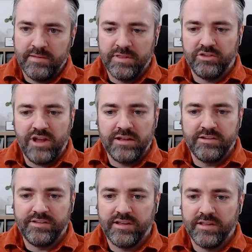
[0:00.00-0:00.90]
of the
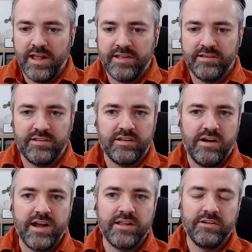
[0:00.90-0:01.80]
challenges are that as a
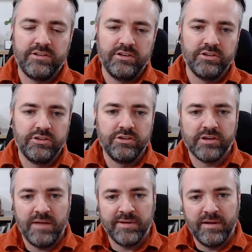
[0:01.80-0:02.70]
designer, you're
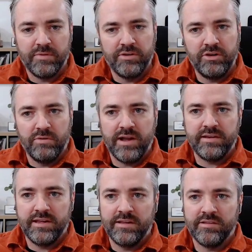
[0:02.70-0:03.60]
coming up with new
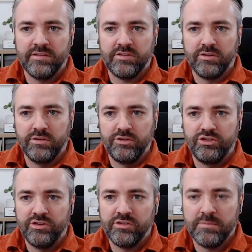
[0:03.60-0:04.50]
ideas and
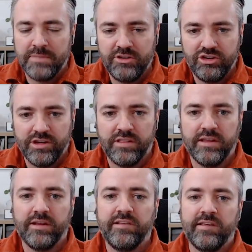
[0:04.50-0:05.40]
solutions and pitching
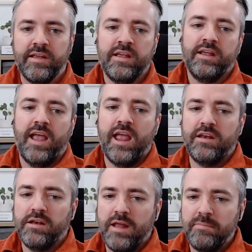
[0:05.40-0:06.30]
things.
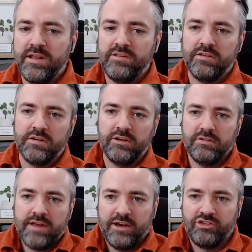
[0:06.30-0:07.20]
And that means you're
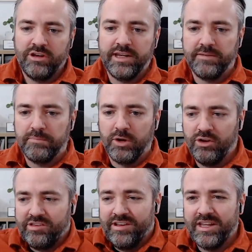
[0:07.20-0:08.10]
naturally
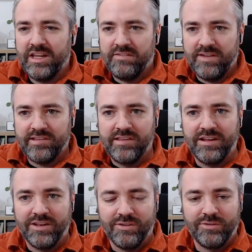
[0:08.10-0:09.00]
personally invested
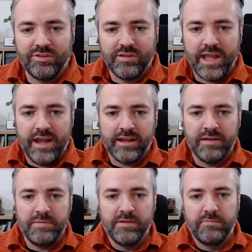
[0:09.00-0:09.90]
in those. And it
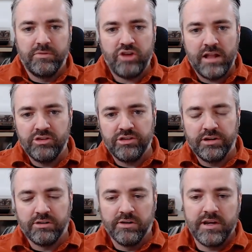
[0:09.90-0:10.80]
can be a
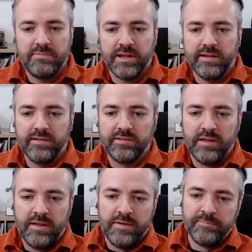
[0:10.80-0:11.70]
challenging career, because
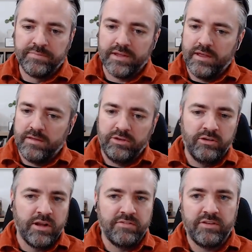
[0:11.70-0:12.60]
you
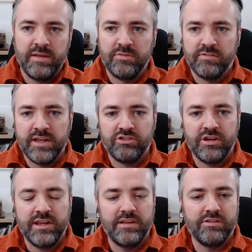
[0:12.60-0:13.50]
could have teams of
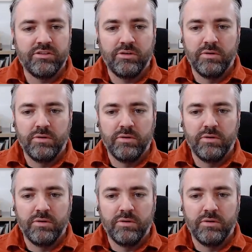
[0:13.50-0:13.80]
engineers who